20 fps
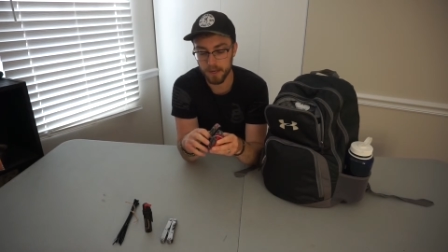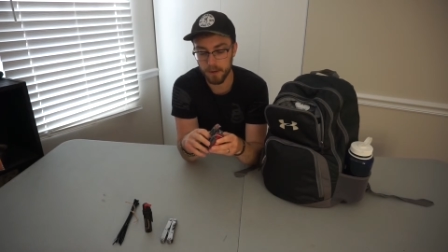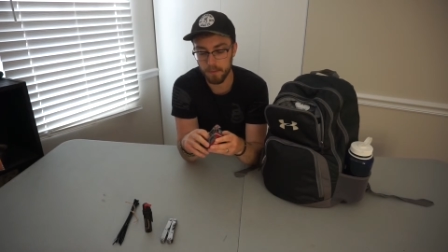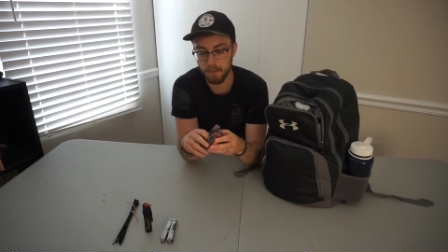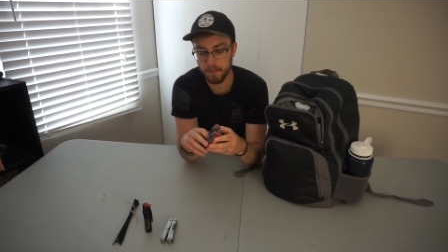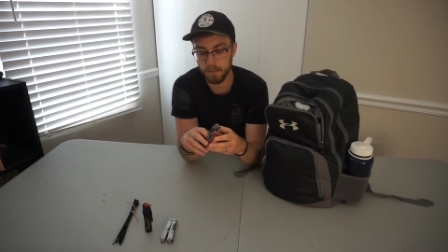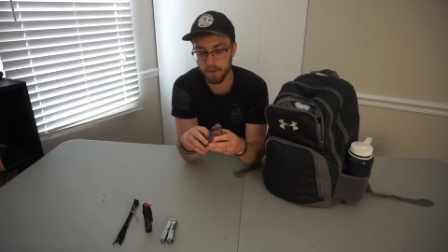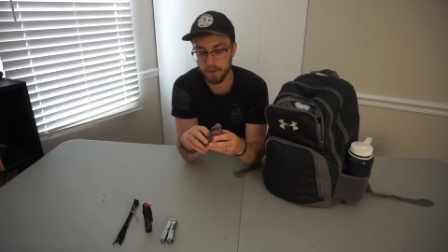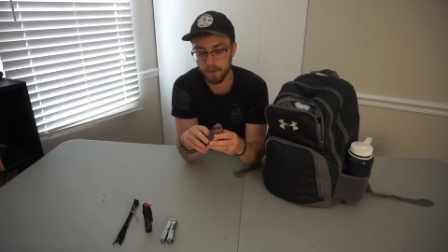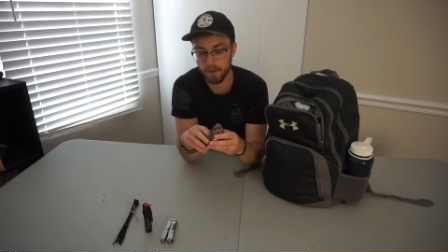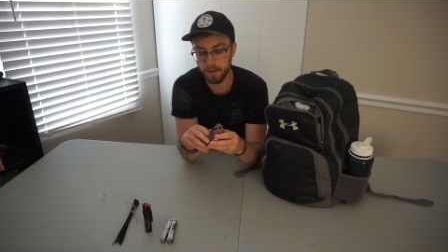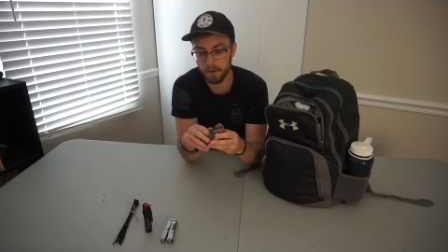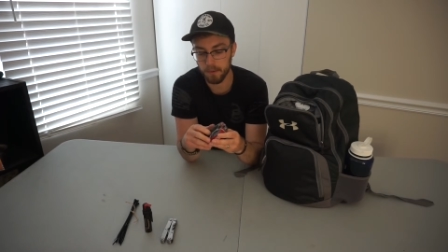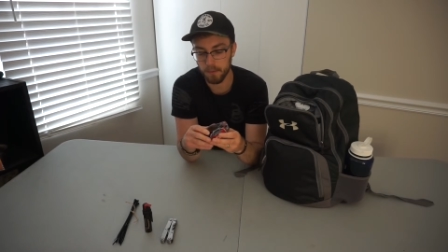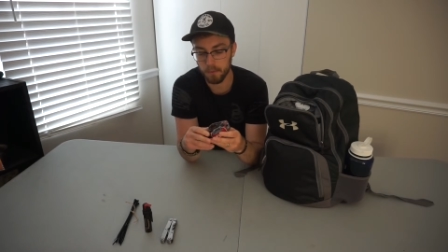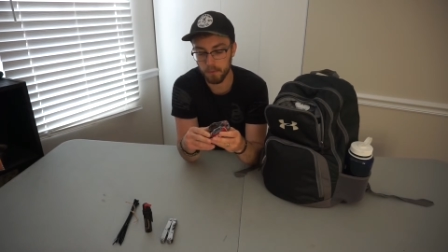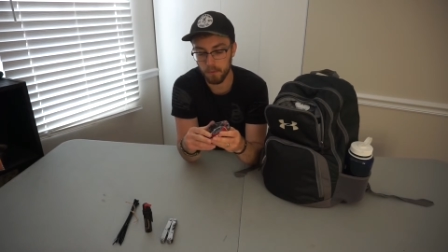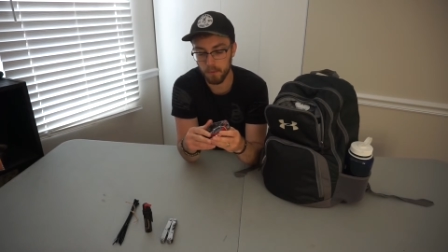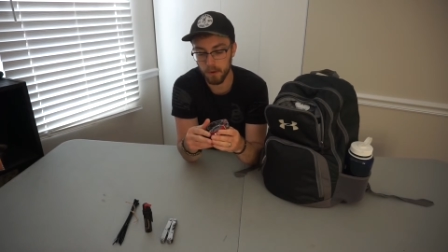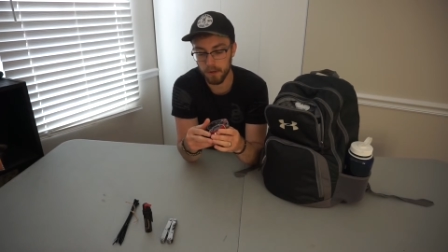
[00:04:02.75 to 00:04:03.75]
and I
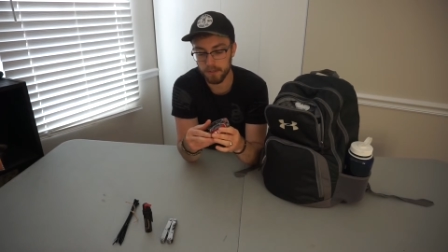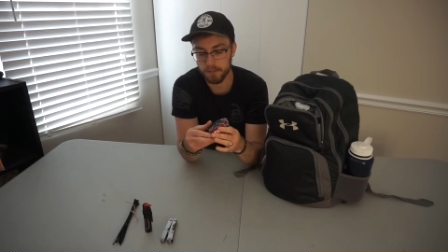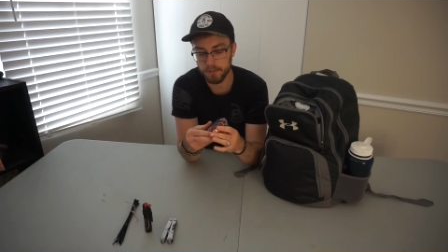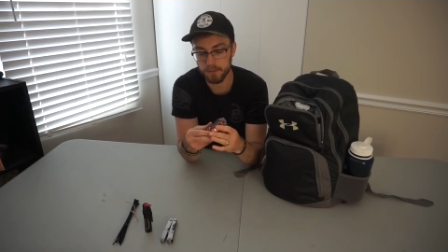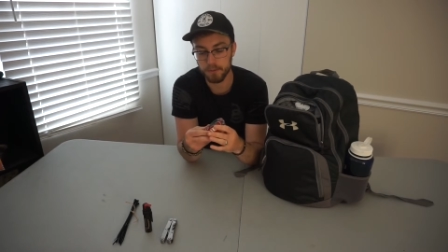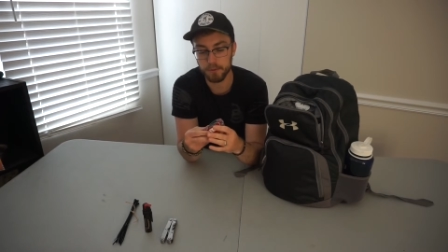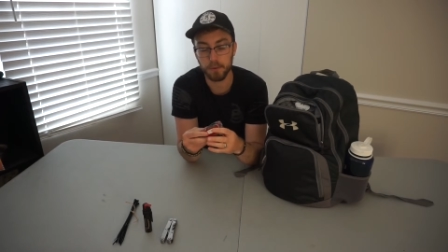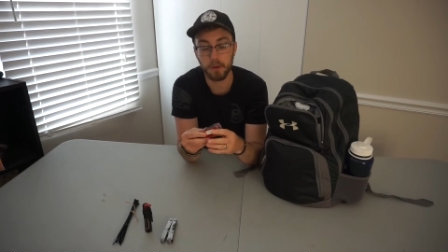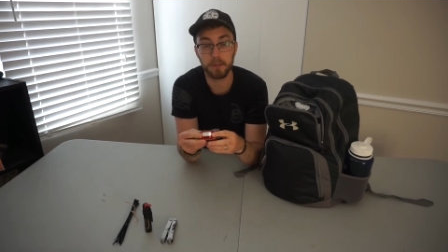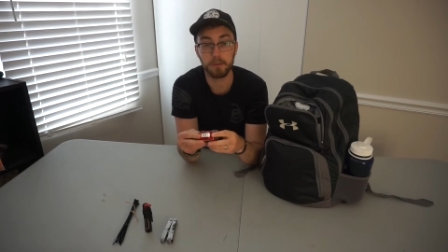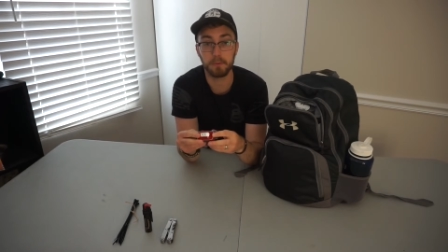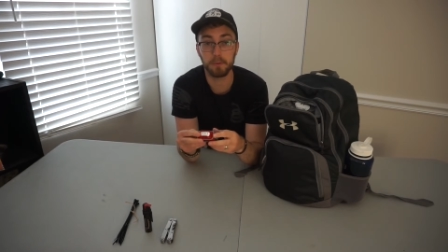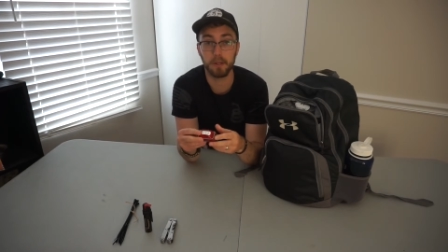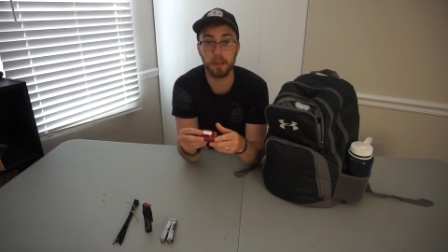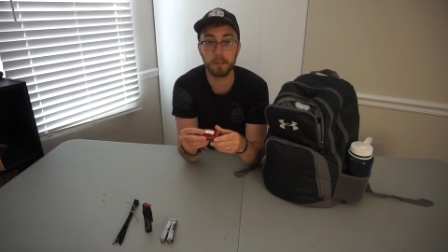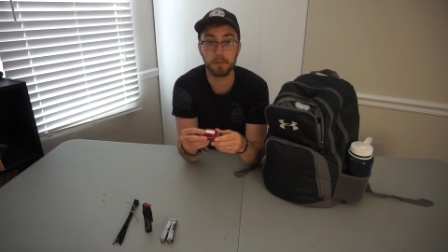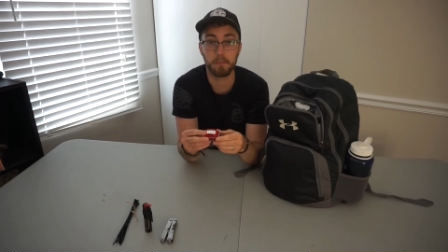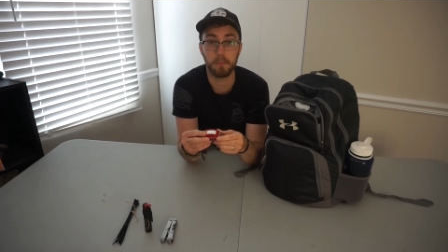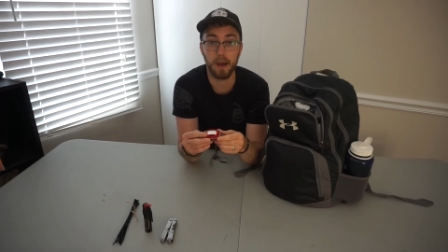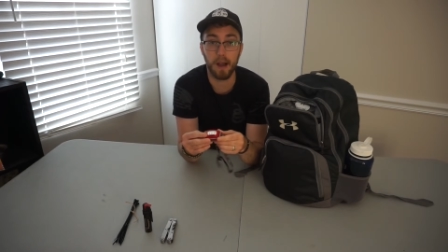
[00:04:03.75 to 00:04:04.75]
remember once or twice we
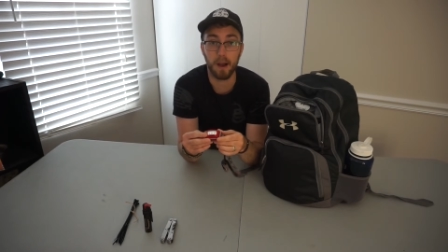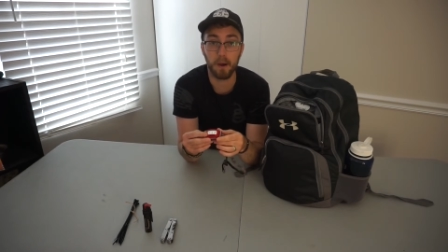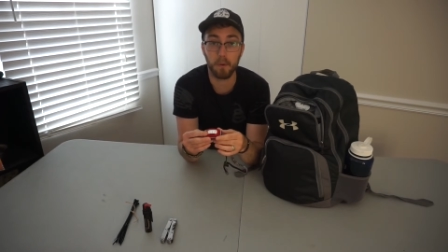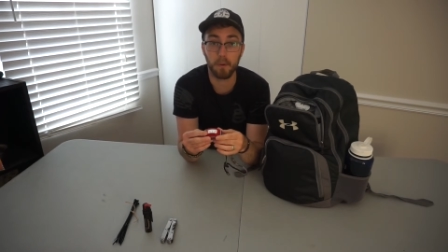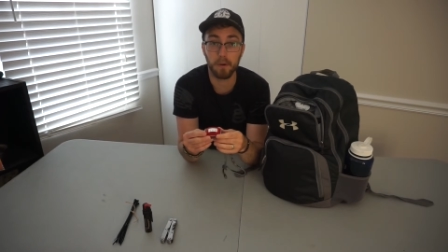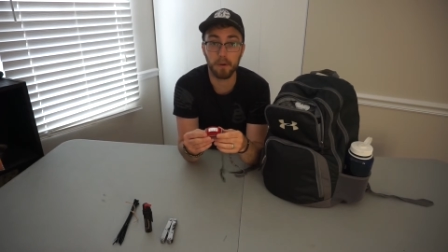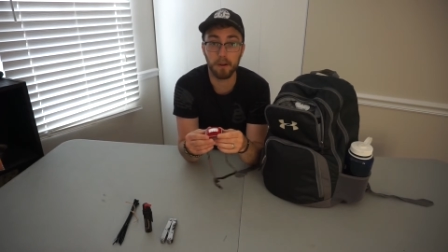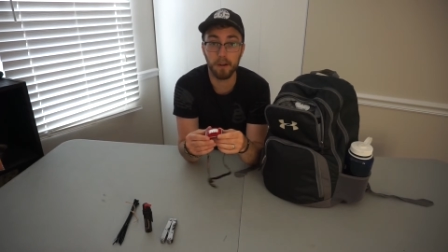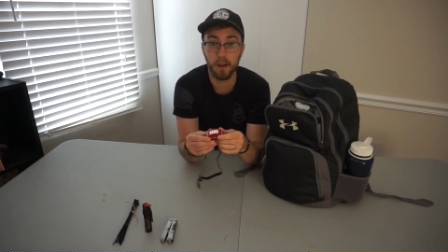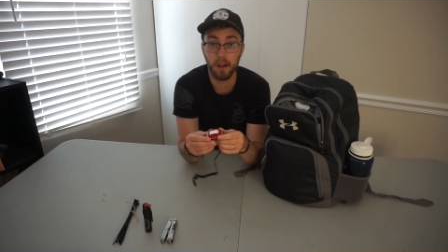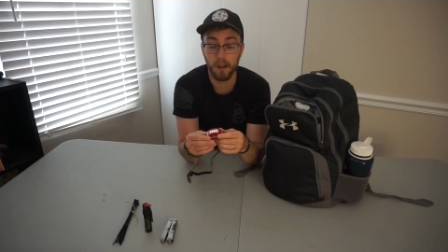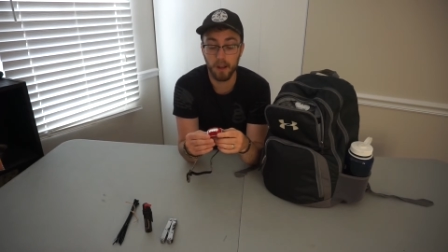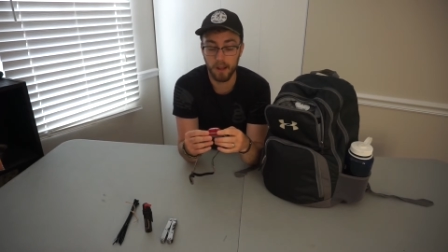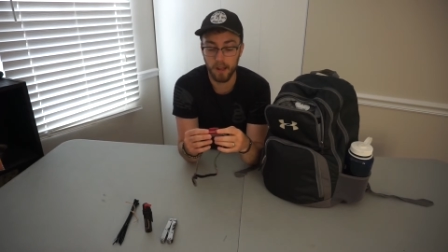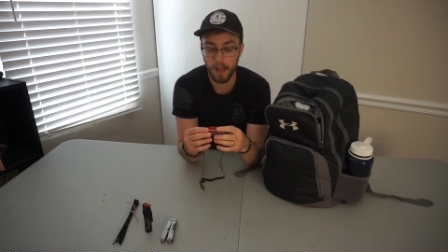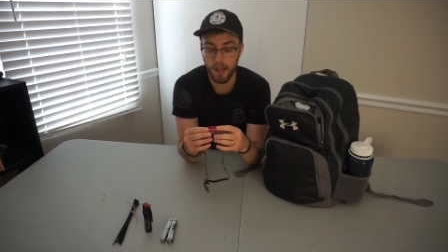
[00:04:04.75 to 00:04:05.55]
lost power,